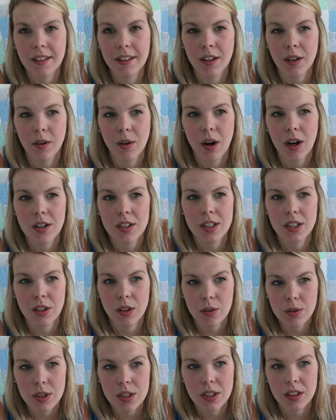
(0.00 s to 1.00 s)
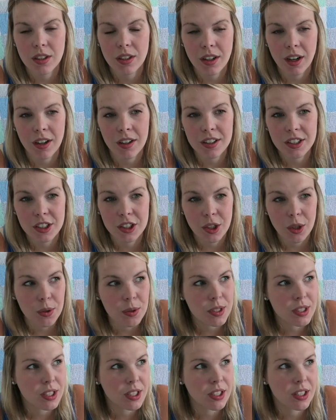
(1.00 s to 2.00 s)
you know,
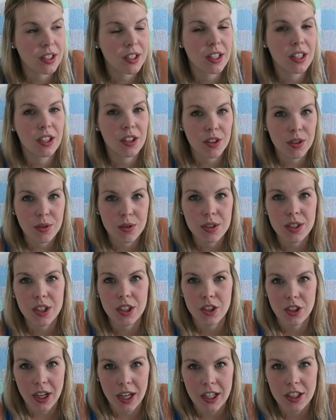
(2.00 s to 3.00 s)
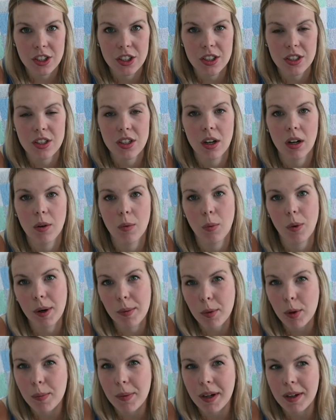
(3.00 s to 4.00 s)
oxytocin induced contractions are way
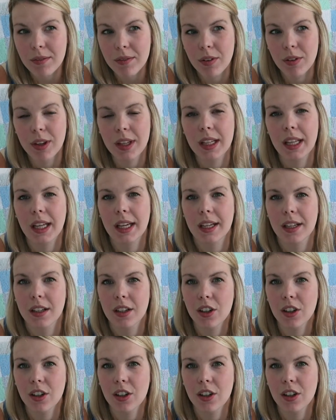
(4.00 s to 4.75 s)
more painful than like